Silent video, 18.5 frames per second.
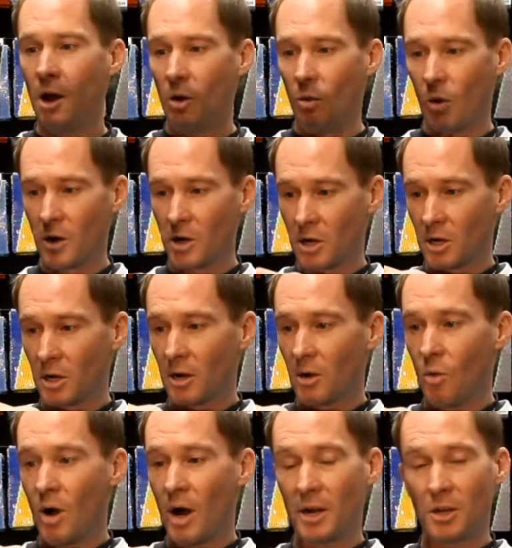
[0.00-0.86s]
what you're going
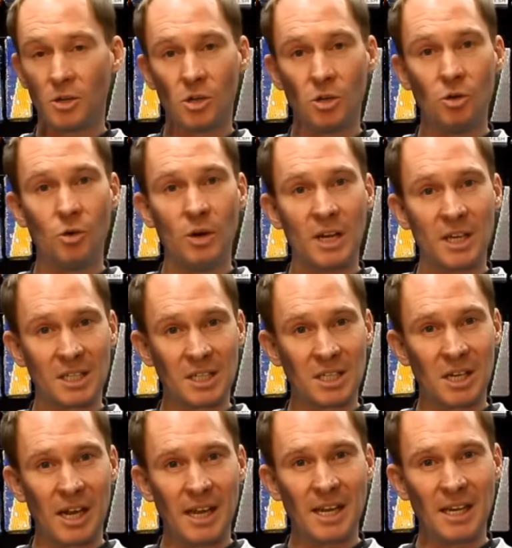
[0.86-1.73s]
to want to do is
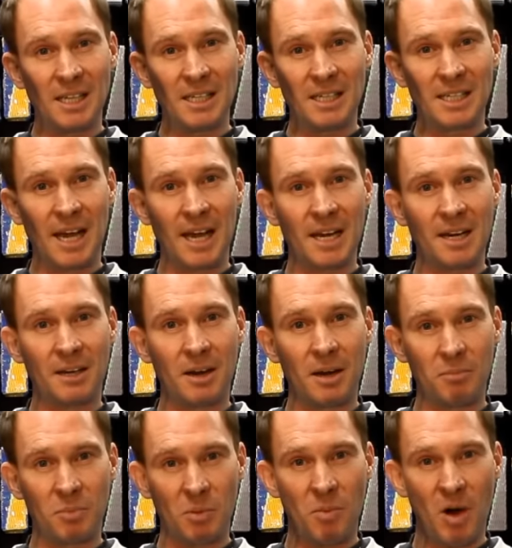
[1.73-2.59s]
slightly tighten
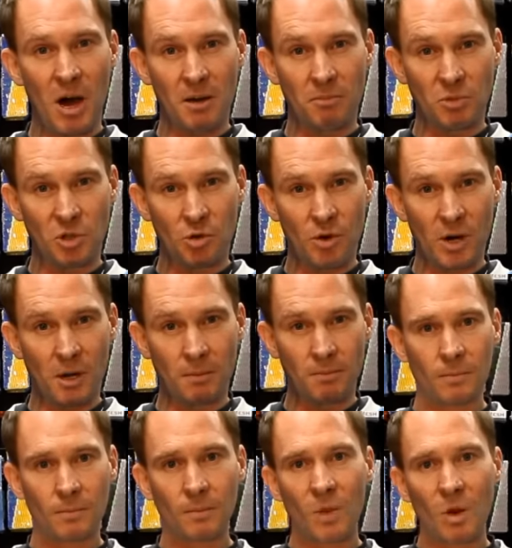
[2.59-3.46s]
up the bottom string.
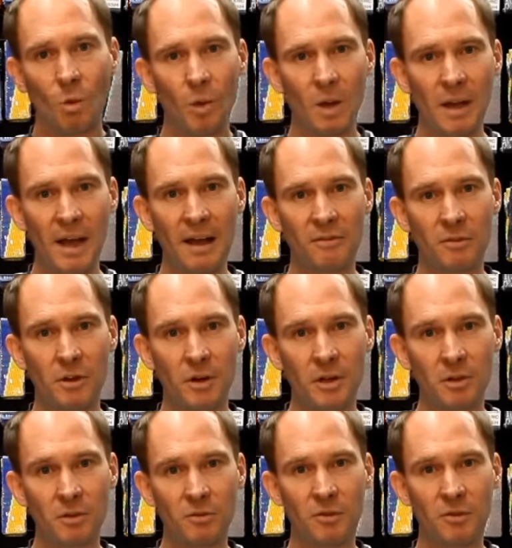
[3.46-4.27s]
We'll have another